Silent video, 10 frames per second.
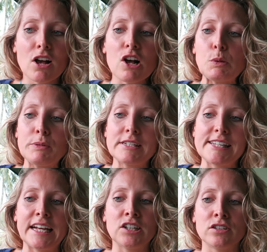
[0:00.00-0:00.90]
up
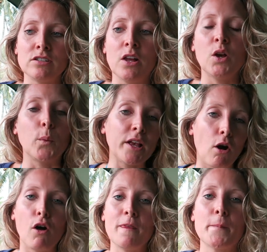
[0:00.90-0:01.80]
until we
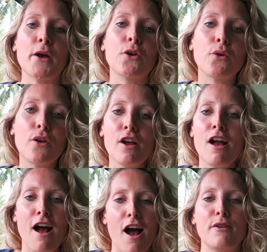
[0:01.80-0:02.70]
got on the boat,
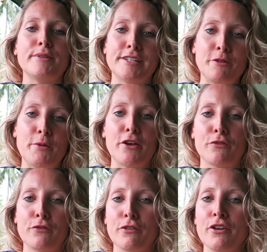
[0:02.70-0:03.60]
I was in a bit of